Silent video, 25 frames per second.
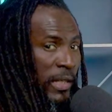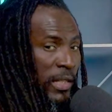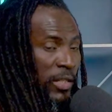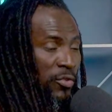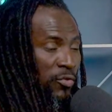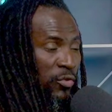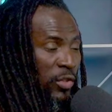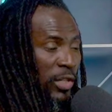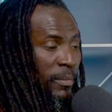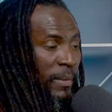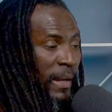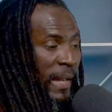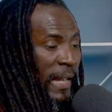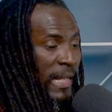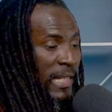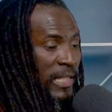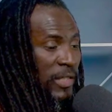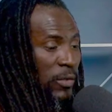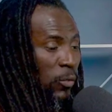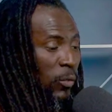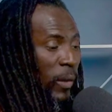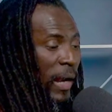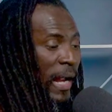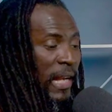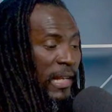the Streamer X
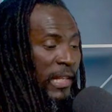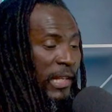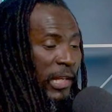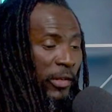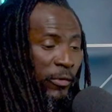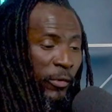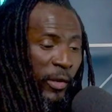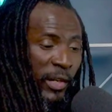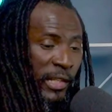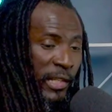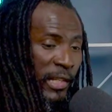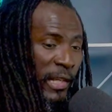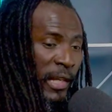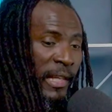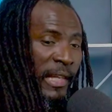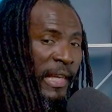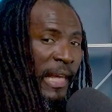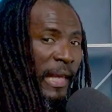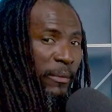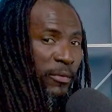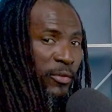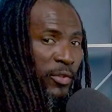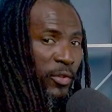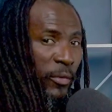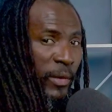while you're running a
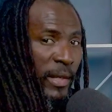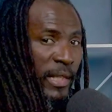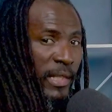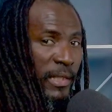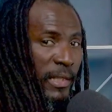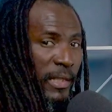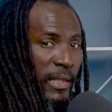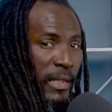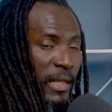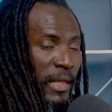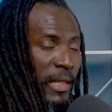game through it.